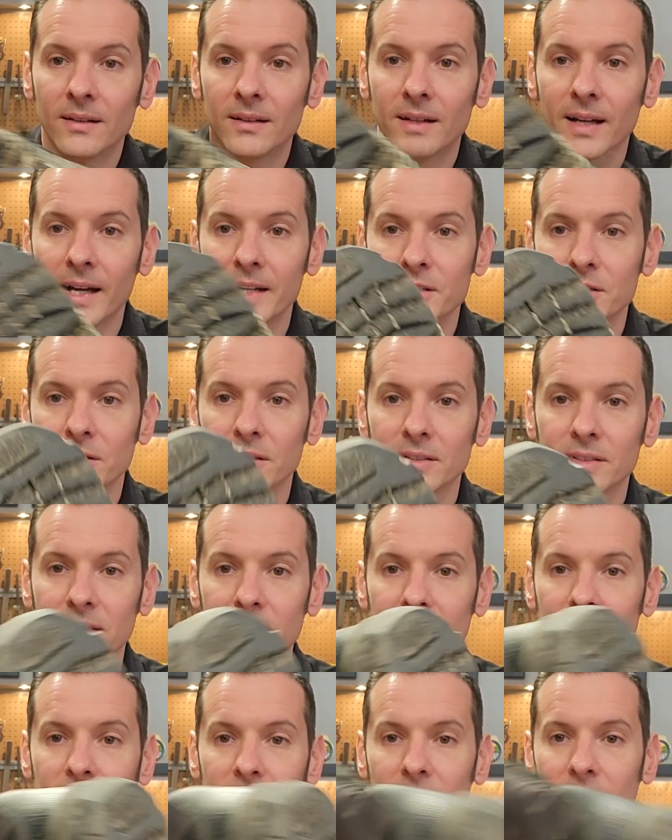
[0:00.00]
As you can
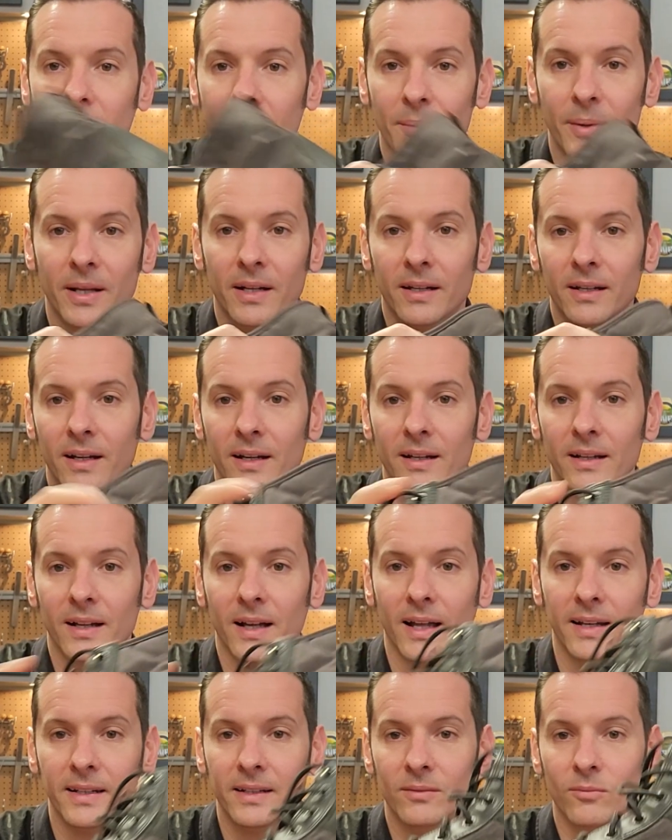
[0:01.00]
see, I mean,
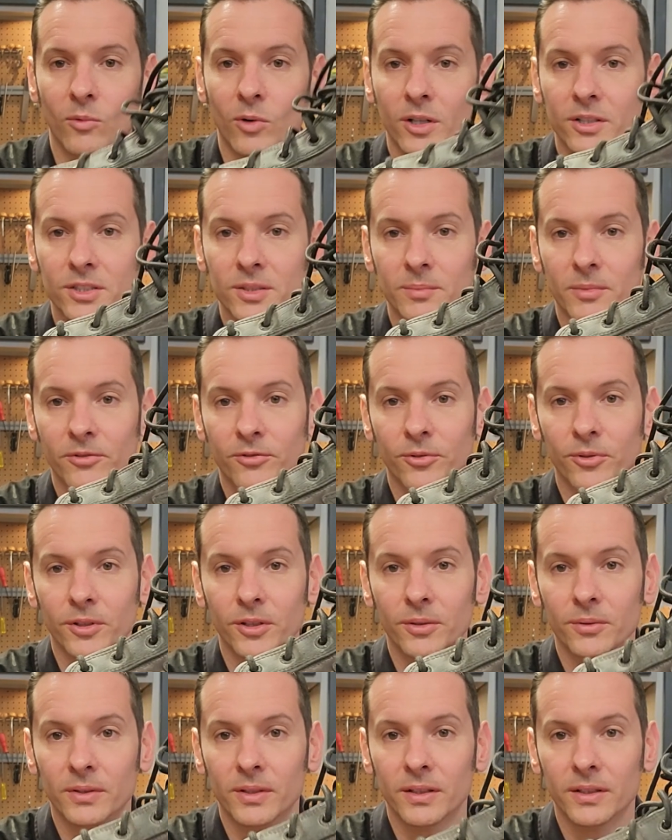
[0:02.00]
I didn't wash them before
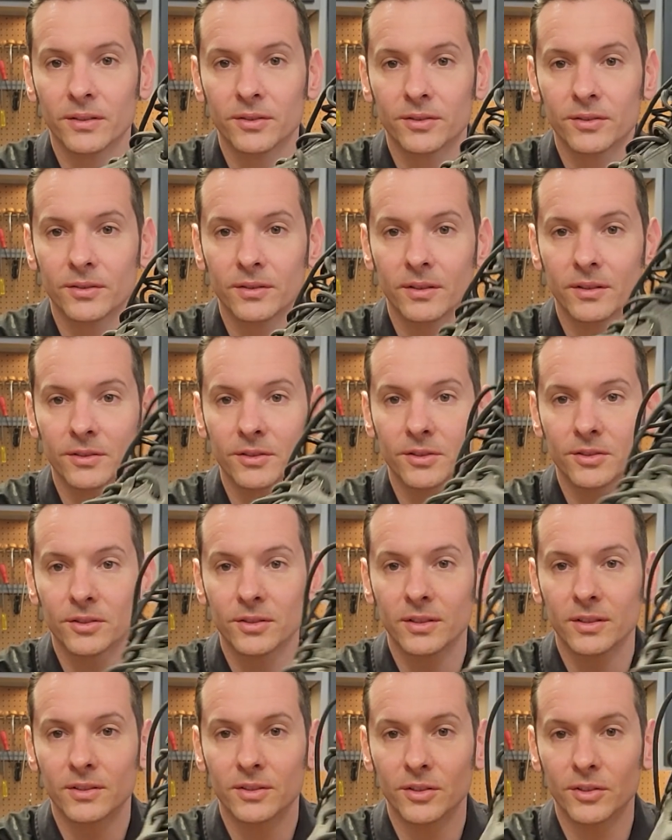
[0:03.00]
doing this.
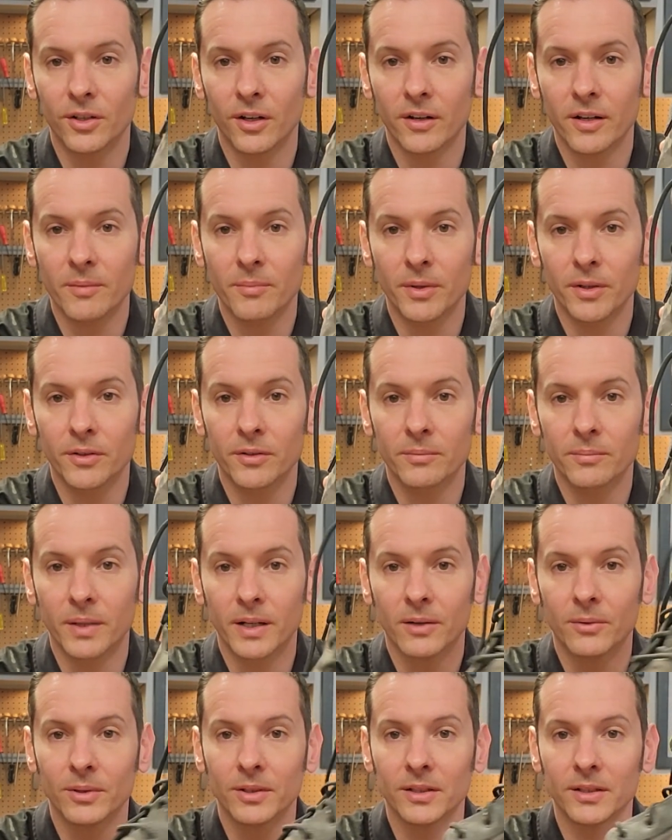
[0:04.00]
It's a dirty boot, but
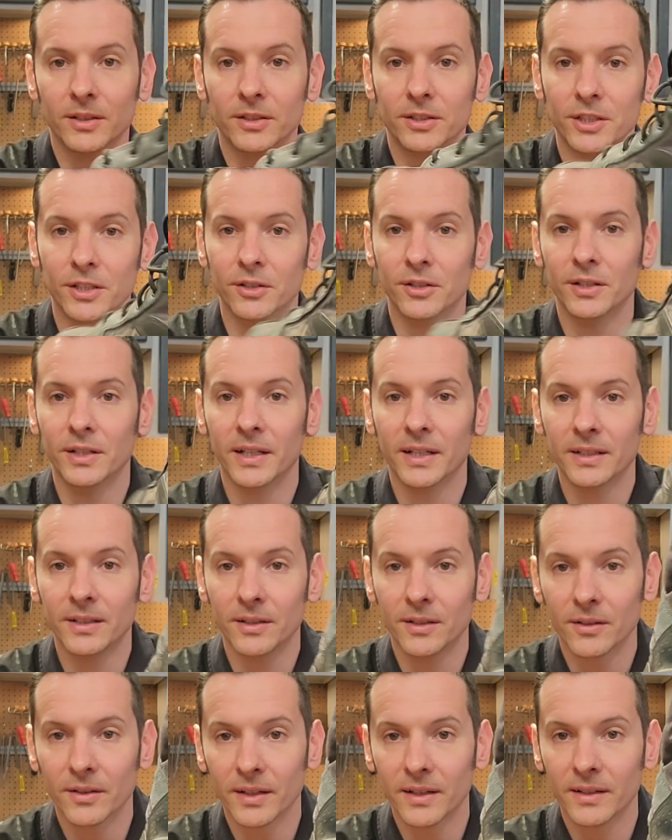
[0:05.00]
I wanted to show you that
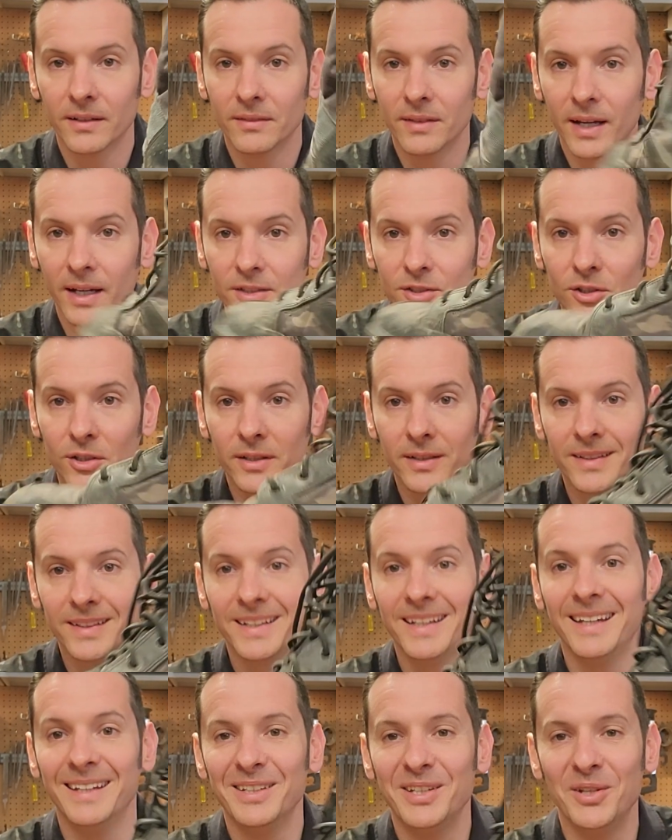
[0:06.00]
they actually
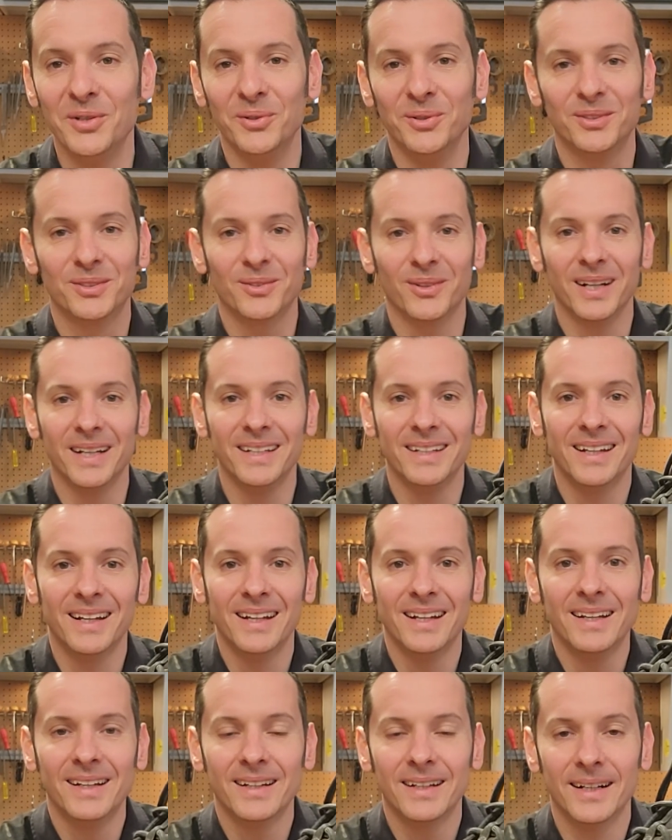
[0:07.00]
get used, right?
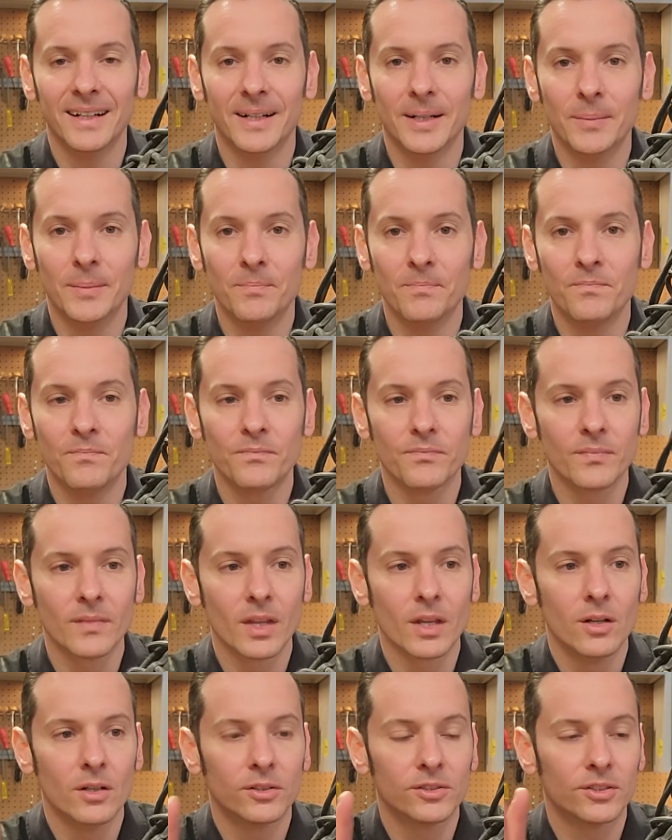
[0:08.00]

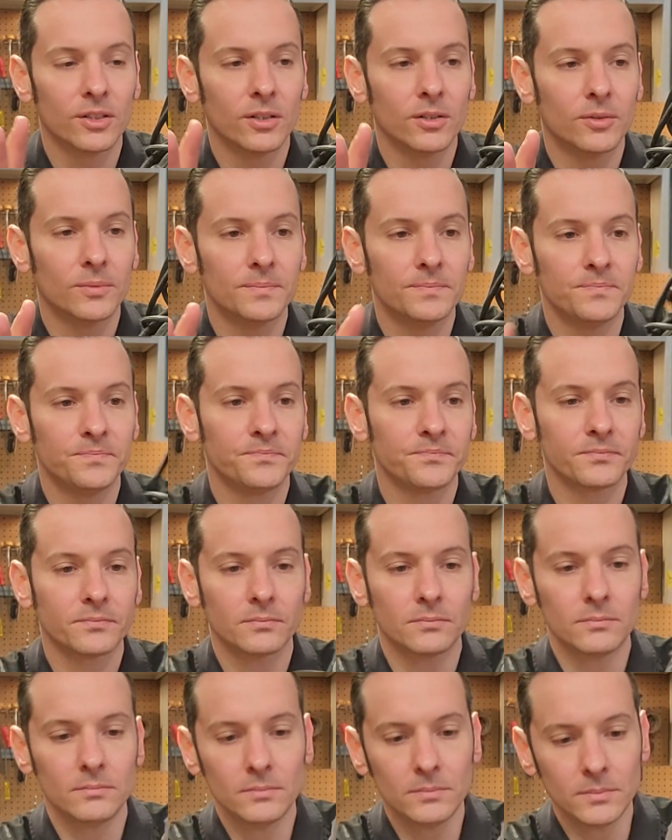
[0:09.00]
So
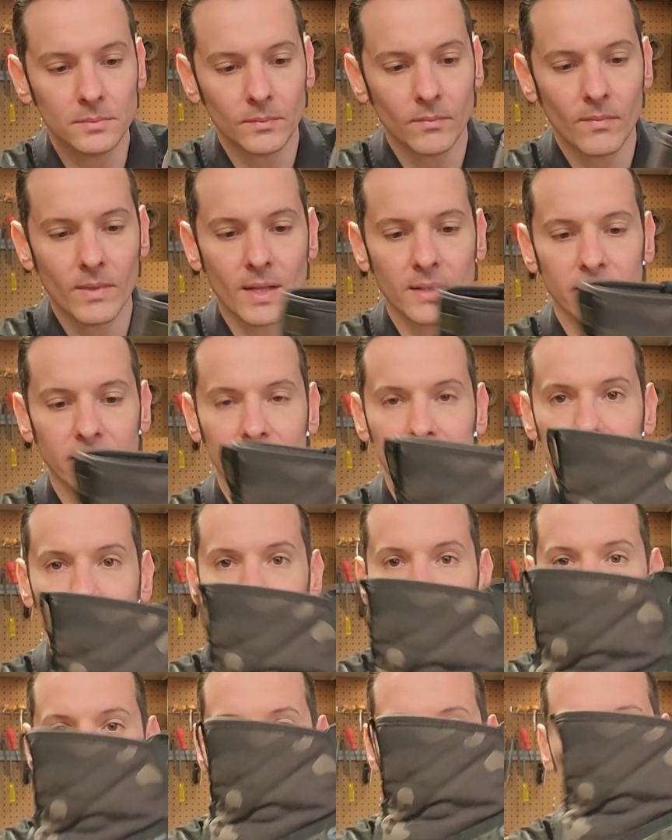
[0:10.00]
this is
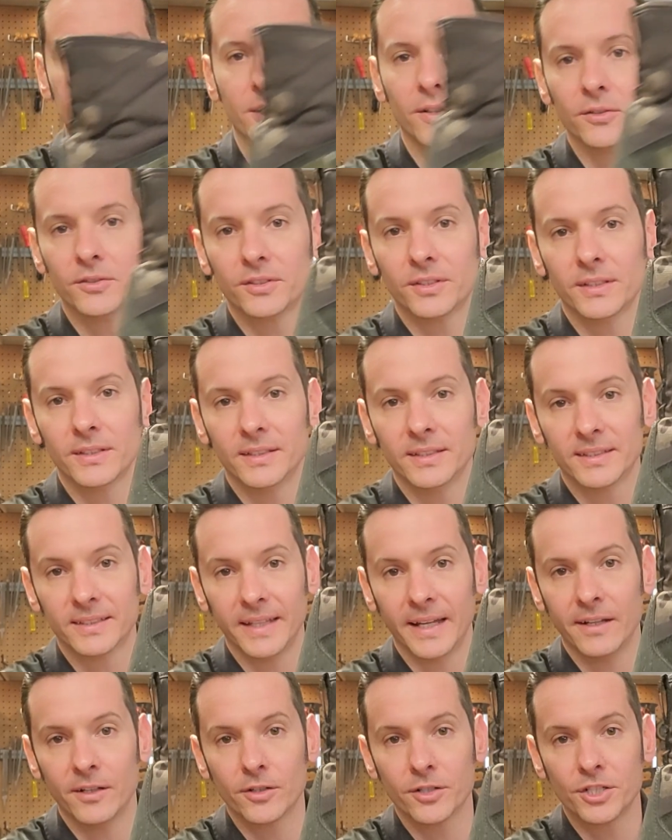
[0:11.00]
the Viktos, the
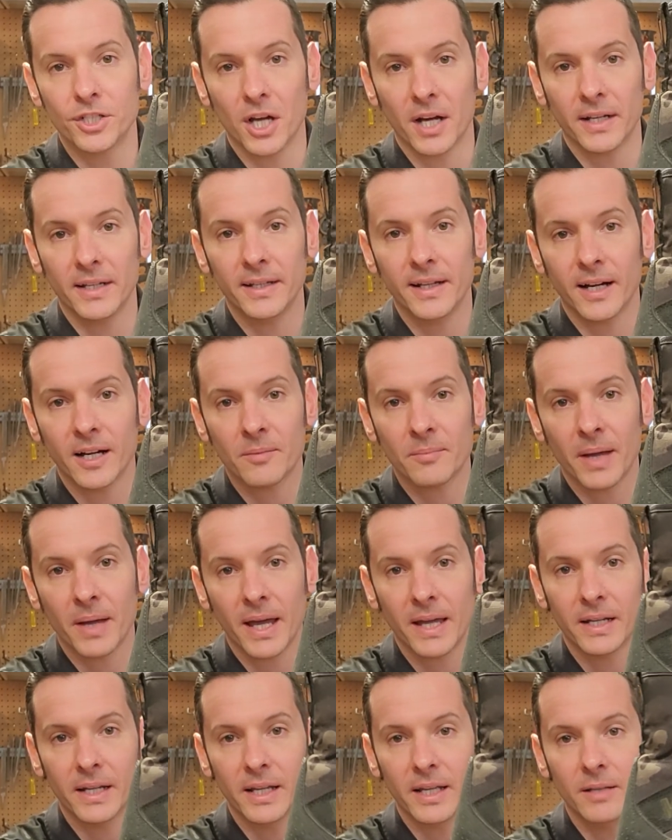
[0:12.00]
standard Johnny
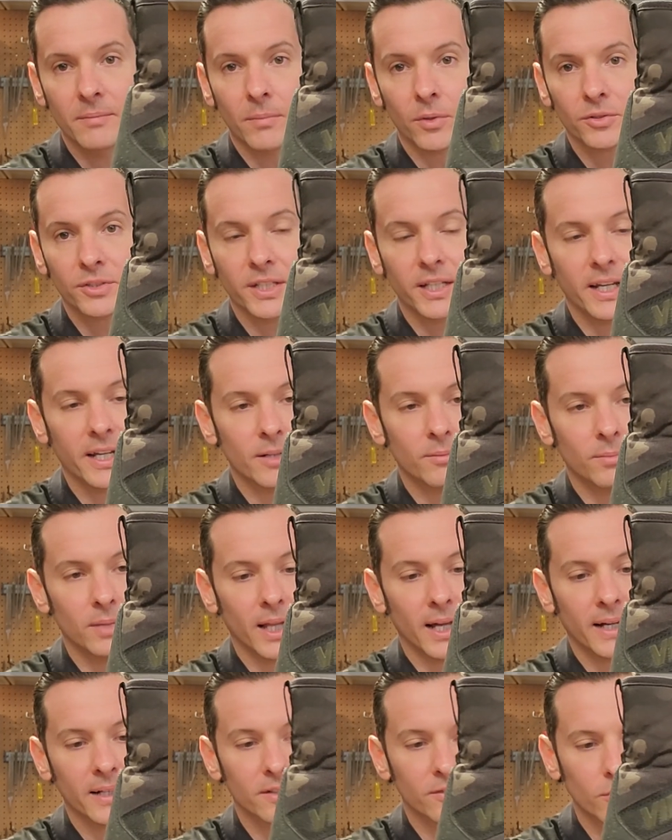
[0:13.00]
Combat in multicam black.